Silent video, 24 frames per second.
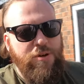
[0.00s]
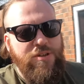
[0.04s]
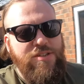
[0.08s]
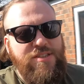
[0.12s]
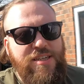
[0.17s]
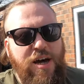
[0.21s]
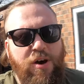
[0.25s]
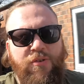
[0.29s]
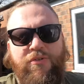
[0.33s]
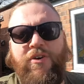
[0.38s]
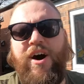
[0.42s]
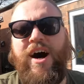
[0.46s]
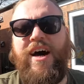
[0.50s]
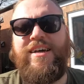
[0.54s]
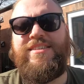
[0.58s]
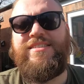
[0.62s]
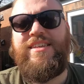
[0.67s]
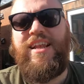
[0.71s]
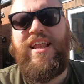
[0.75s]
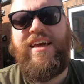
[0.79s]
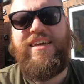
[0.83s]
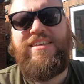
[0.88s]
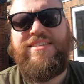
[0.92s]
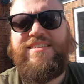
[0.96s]
We're
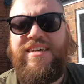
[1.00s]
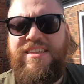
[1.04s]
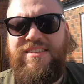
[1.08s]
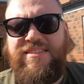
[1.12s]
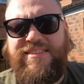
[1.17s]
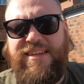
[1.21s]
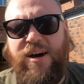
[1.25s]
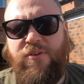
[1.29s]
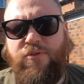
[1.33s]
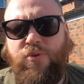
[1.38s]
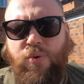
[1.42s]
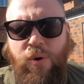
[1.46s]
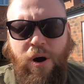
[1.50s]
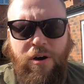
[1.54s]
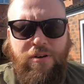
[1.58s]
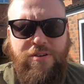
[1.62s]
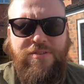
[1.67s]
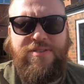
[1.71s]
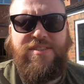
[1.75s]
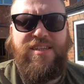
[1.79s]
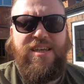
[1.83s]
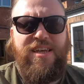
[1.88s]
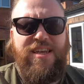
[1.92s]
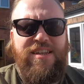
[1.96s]
self-isolating,
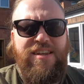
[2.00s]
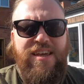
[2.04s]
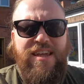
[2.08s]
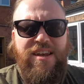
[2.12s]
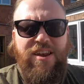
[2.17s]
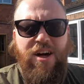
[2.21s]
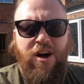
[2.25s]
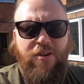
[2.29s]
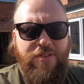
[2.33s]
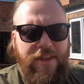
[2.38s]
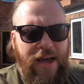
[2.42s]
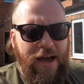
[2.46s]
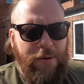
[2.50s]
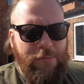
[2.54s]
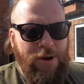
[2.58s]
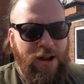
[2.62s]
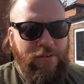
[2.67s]
self-quarantining, lockdown,